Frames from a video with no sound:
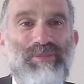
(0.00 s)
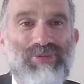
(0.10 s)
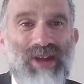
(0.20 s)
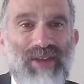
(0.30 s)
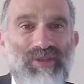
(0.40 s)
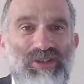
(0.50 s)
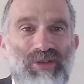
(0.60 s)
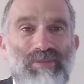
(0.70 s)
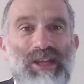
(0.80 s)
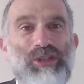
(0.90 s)
private
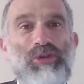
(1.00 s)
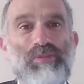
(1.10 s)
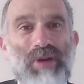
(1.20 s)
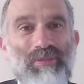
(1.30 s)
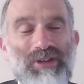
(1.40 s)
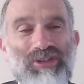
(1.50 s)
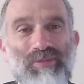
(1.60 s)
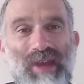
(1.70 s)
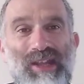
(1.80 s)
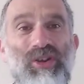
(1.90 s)
domain to a public
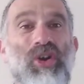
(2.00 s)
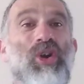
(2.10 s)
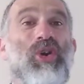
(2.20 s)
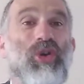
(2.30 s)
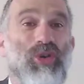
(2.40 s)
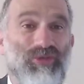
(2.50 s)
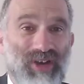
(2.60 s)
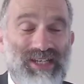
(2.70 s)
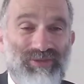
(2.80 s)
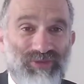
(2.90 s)
domain, or
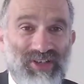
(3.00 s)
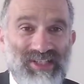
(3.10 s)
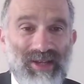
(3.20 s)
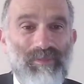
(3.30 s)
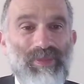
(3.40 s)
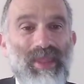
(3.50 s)
vice versa.